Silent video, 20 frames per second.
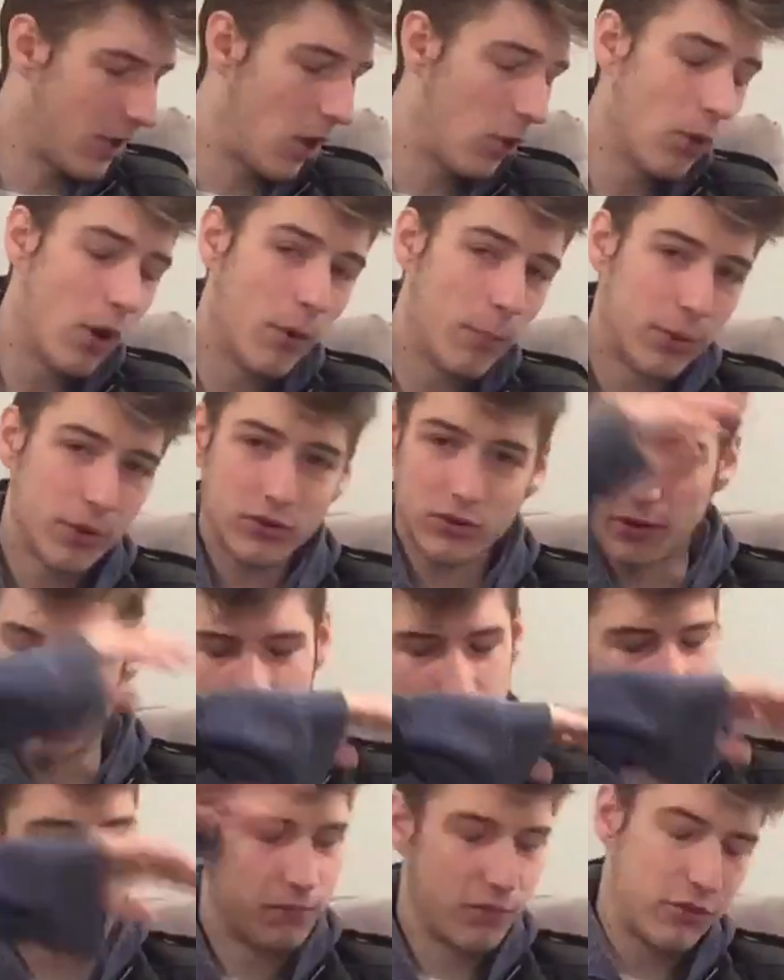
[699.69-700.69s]
I'll put
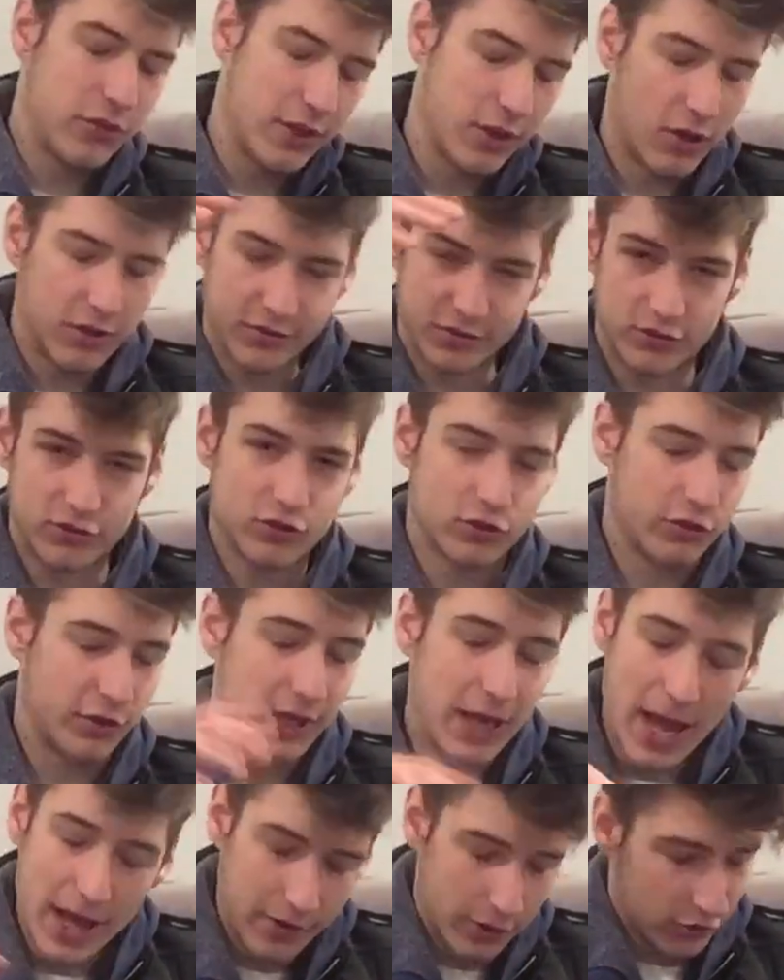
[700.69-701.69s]
the thing on
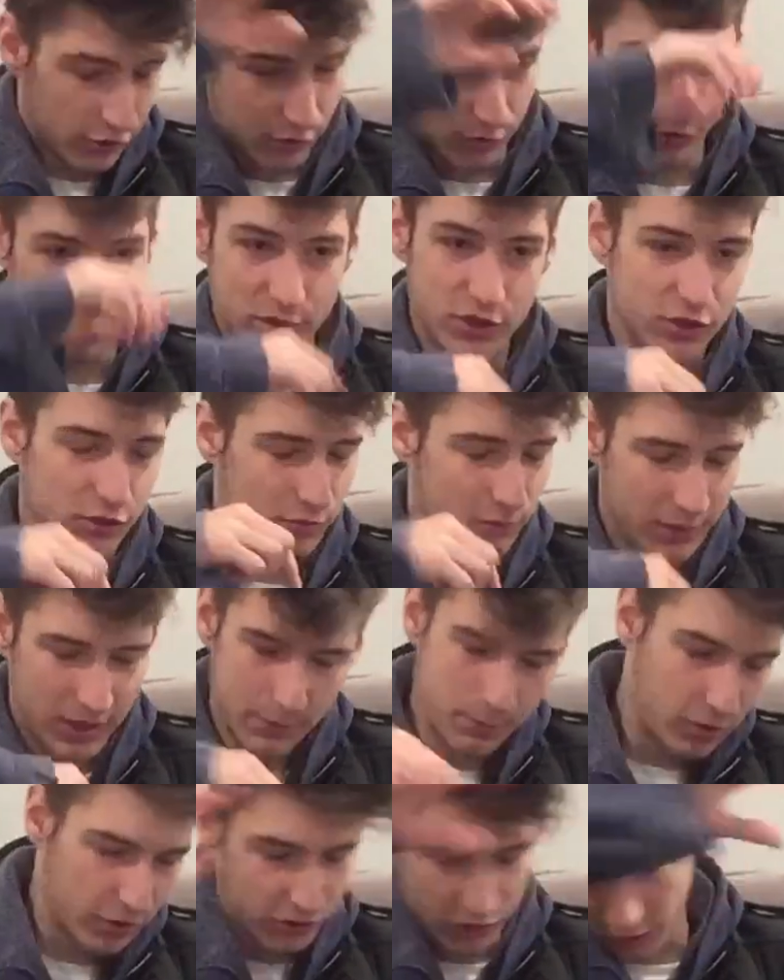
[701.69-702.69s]
screen. Editor, which is
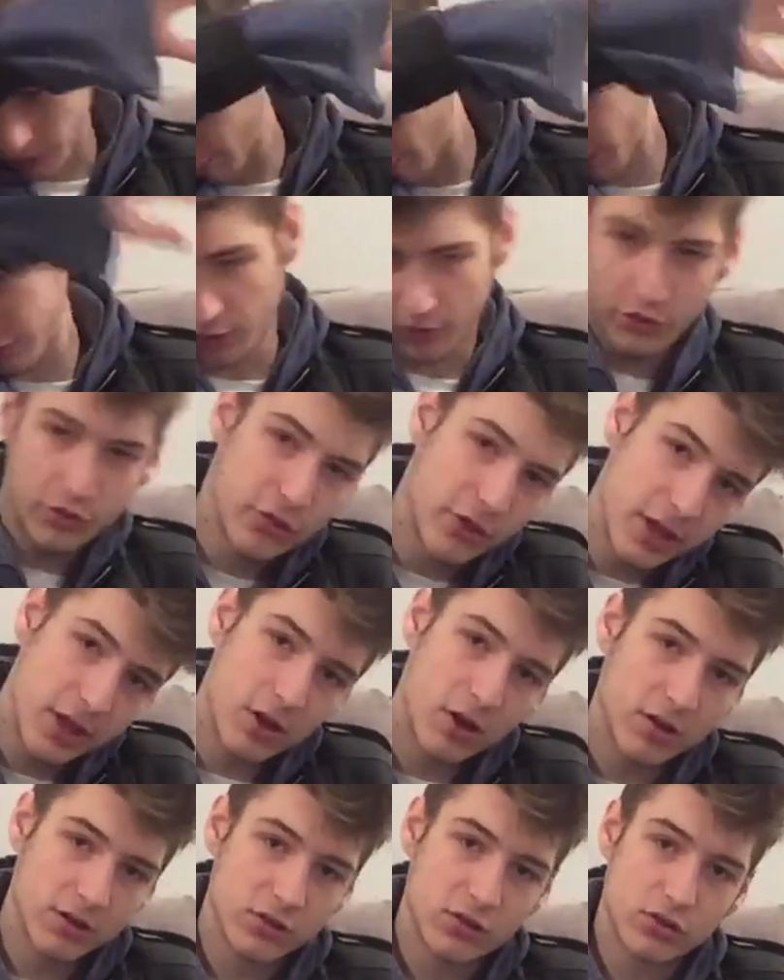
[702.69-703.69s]
me, put the
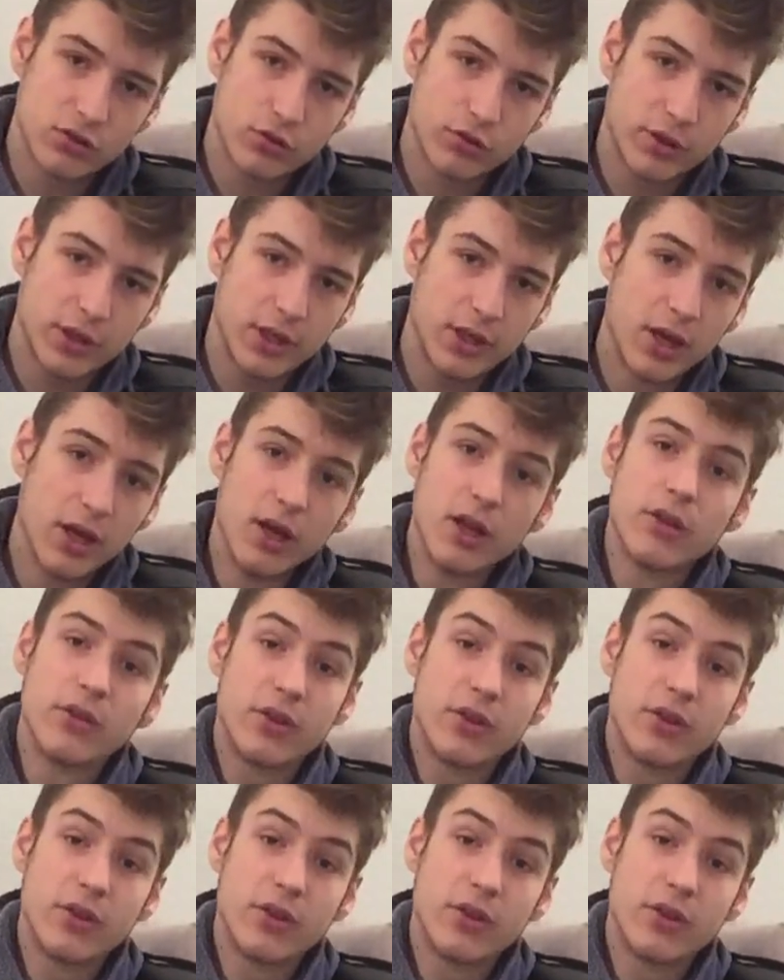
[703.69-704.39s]
thing on screen.